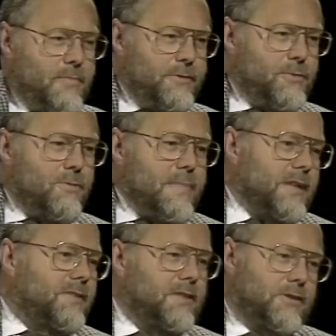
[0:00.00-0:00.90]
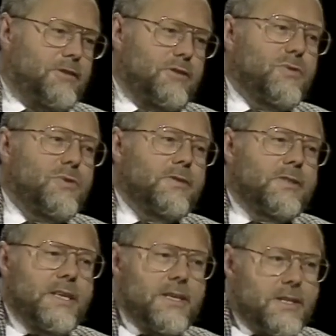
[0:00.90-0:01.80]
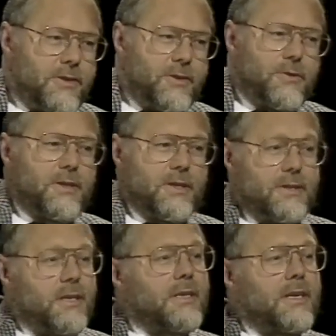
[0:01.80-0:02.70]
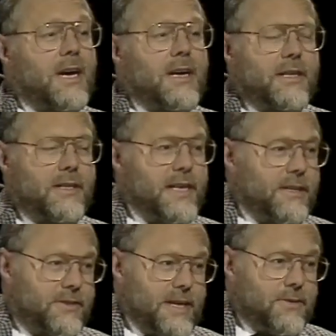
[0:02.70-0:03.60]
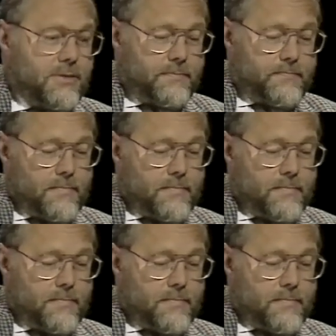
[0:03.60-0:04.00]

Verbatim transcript: before masses as small as the Earth could uh, condense out.